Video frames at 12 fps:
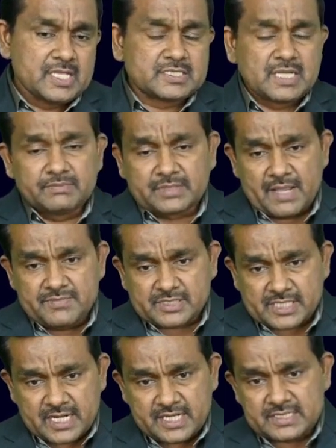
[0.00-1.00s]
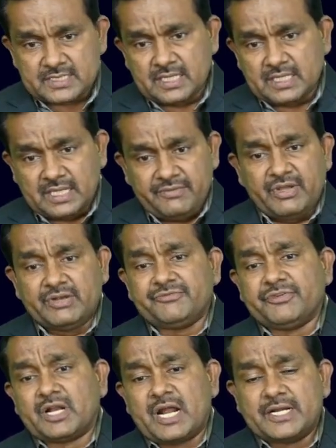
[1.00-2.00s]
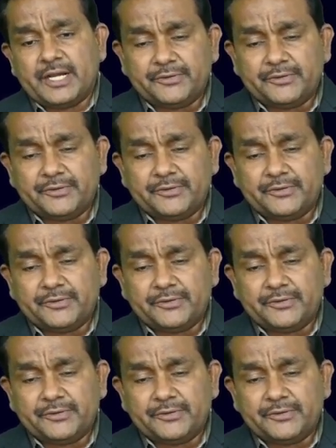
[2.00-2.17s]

Sometimes standards are given for 100